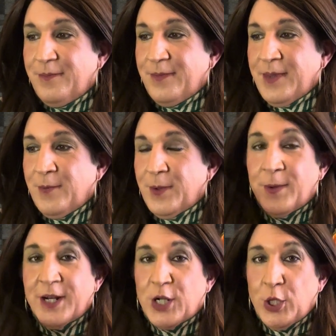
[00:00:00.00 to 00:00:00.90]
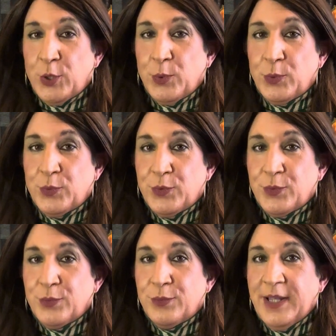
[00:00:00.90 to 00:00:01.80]
and we wear clothes,
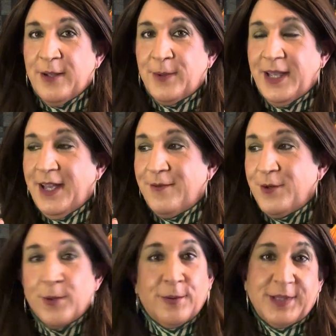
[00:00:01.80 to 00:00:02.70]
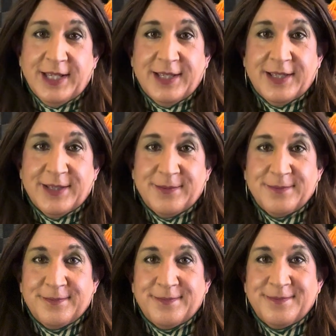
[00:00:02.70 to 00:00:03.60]
and we have neuroses,
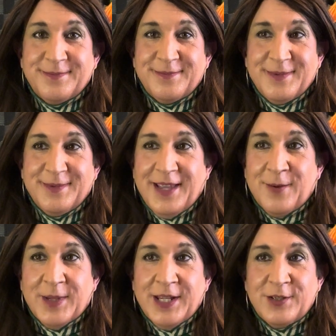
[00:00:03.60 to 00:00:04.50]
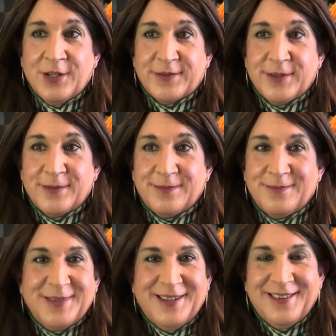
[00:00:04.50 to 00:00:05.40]
and we eat junk food.
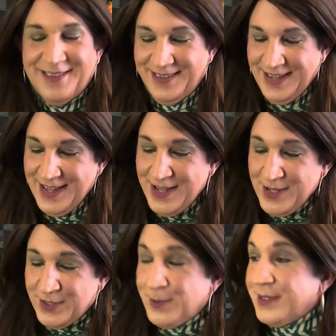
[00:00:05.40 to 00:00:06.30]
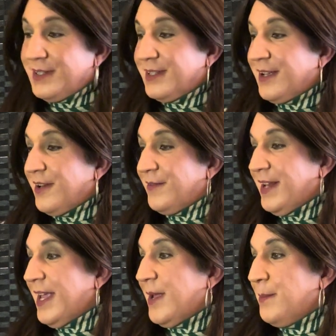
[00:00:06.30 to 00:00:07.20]
So we're just kind of an
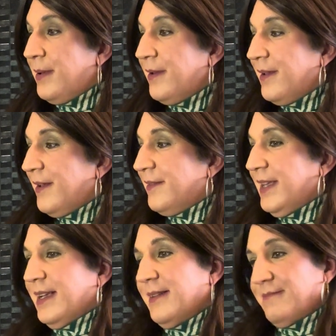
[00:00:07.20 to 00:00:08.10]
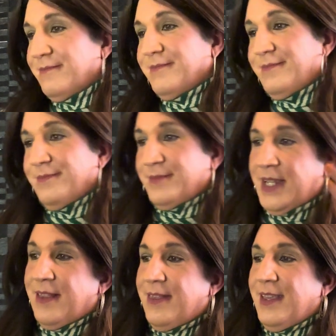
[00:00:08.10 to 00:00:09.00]
ape that
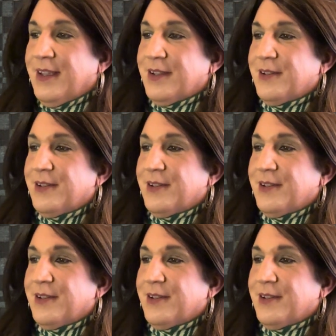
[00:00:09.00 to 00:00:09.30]
can think.